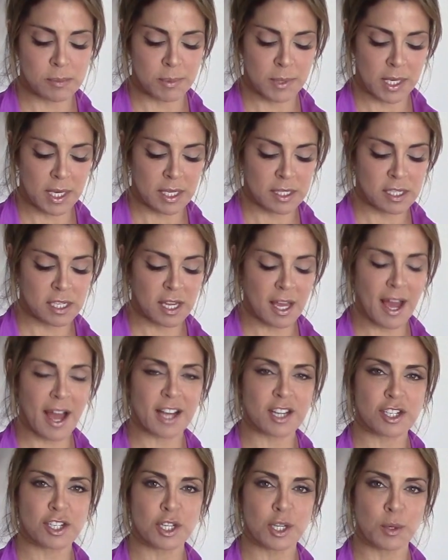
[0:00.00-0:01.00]
because it
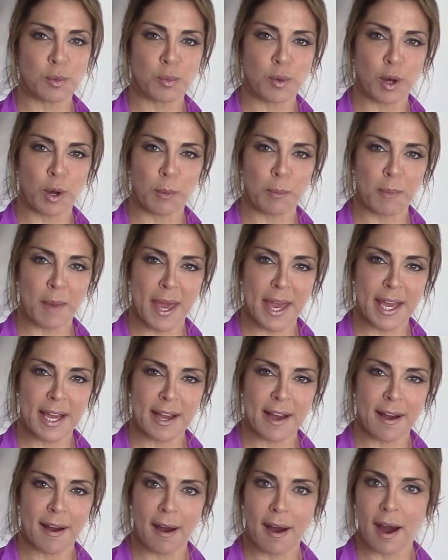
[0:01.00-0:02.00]
actually will make
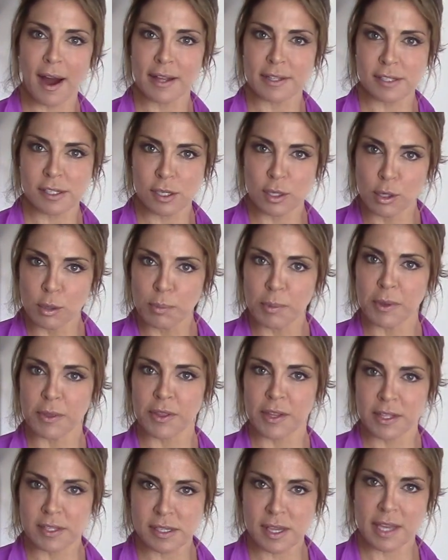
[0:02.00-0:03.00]
hot soup and
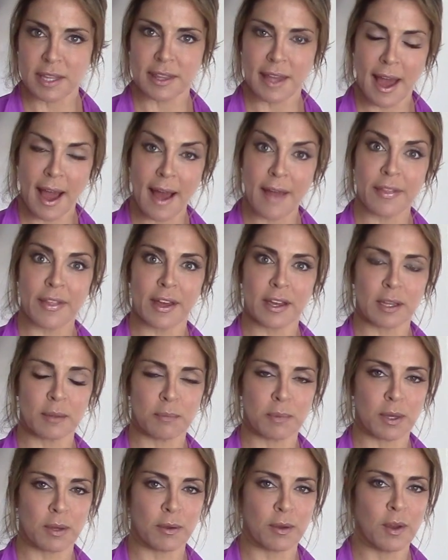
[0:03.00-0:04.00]
things like that that can
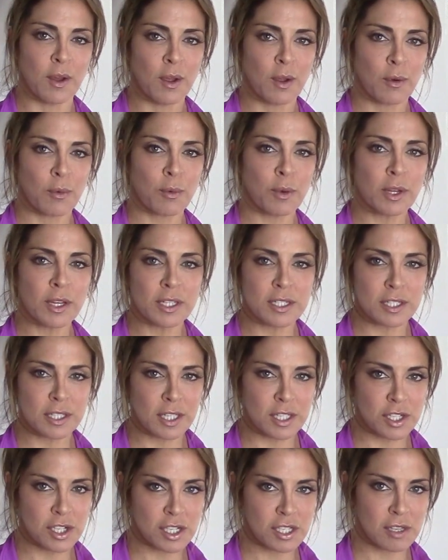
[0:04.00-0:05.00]
be really
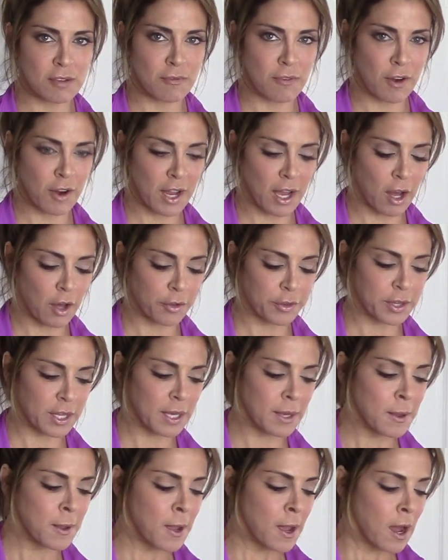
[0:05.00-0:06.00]
delicious and very
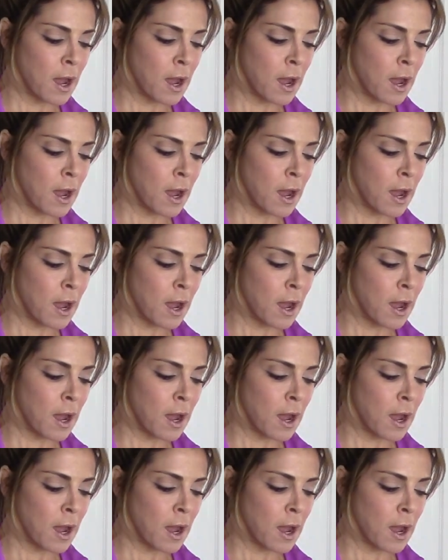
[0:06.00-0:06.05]
healthy.